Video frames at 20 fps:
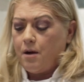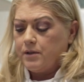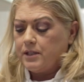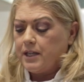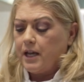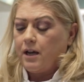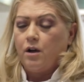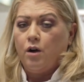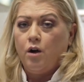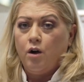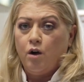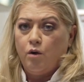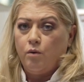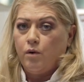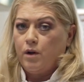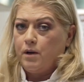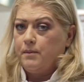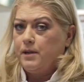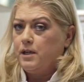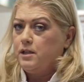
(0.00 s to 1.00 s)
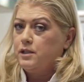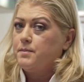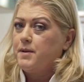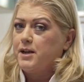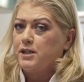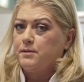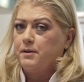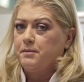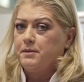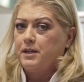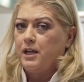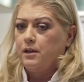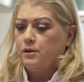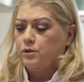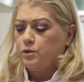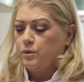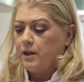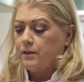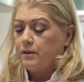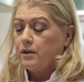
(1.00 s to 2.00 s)
was like, oh, what am I gonna smash my
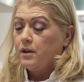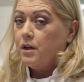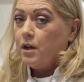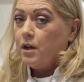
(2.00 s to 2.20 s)
potatoes with?